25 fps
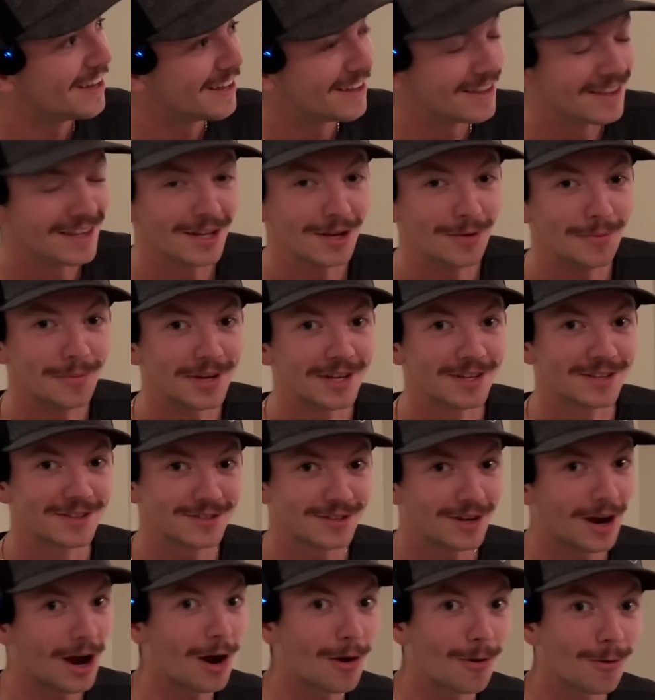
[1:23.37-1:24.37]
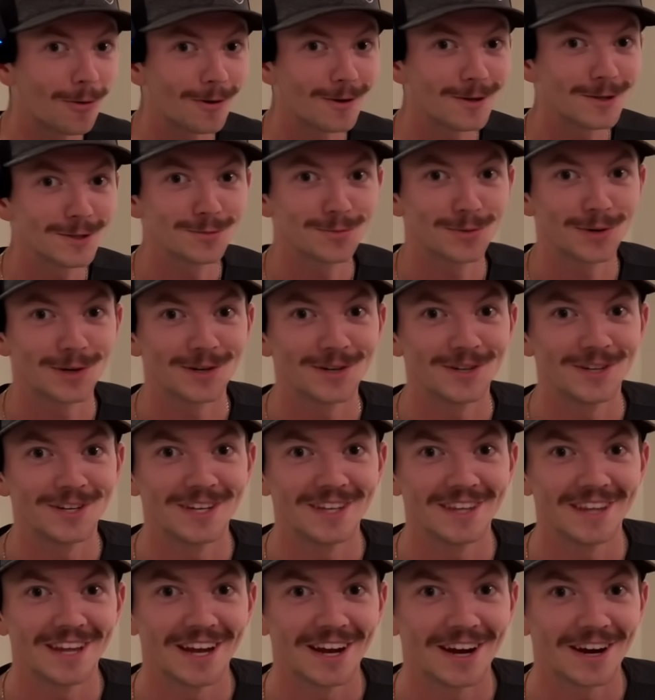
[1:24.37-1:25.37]
A little bit of Star Wars sprinkled
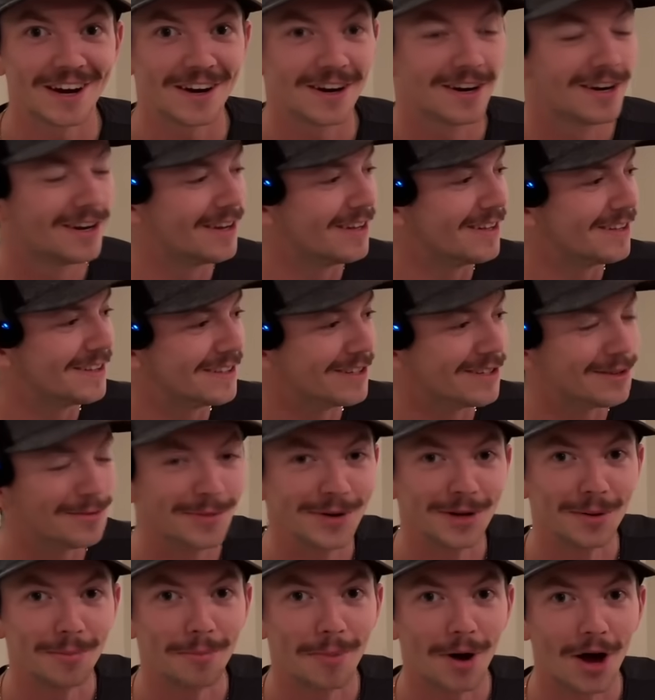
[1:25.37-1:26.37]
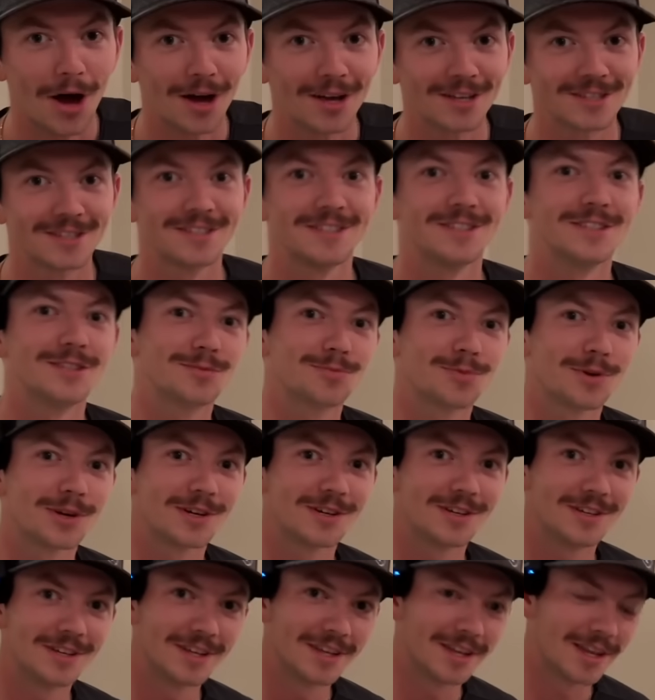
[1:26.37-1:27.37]
in there, a little bit of Boston
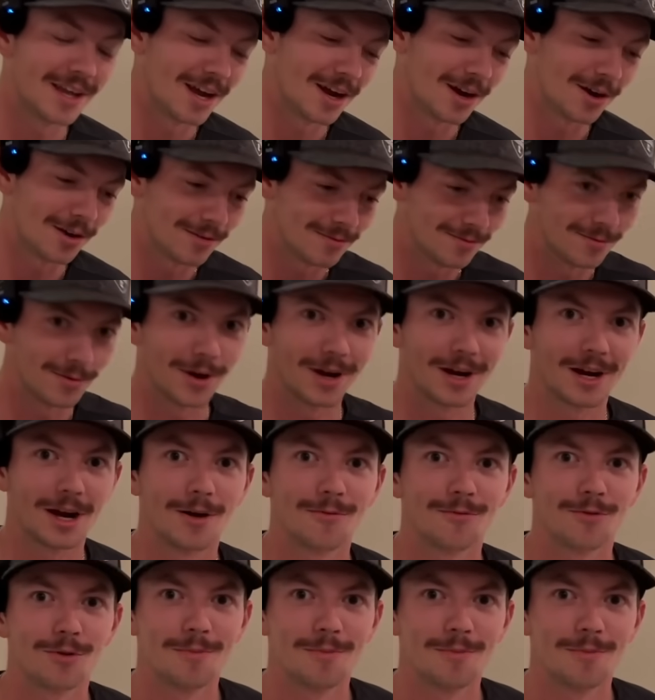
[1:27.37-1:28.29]
sprinkled in there, where I come from,